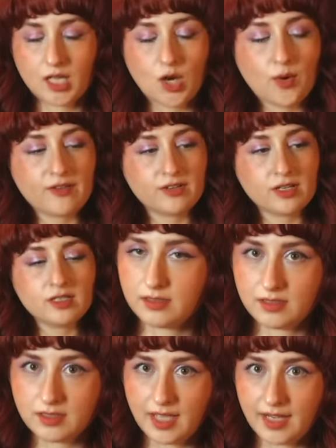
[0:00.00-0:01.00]
However,
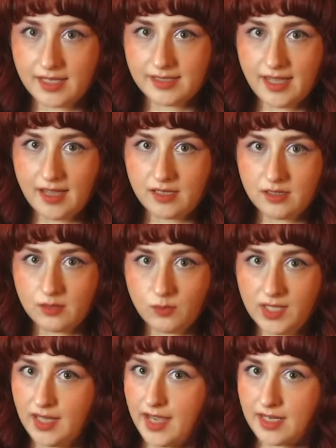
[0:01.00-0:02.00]
like I said,
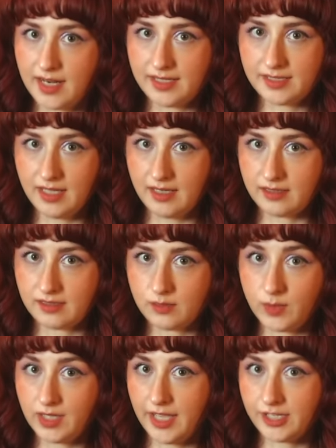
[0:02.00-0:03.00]
we like nice things,
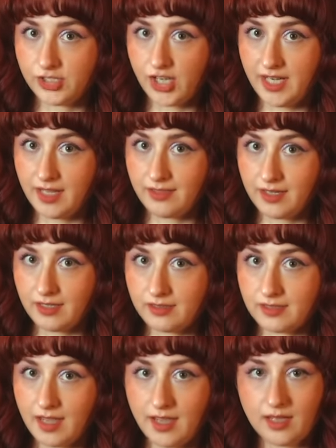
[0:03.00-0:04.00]
we like shiny
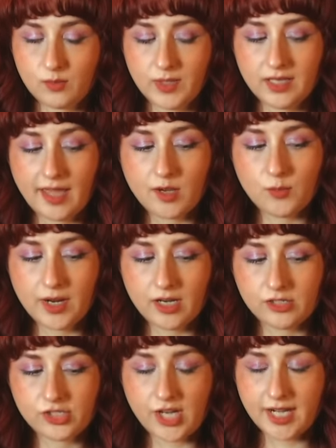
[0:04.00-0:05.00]
things, and we like
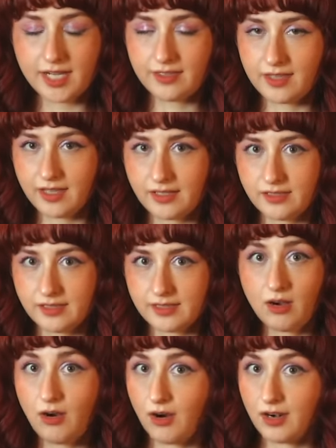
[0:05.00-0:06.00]
where shiny things
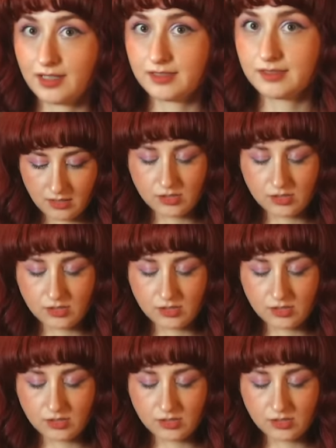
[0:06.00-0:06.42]
are.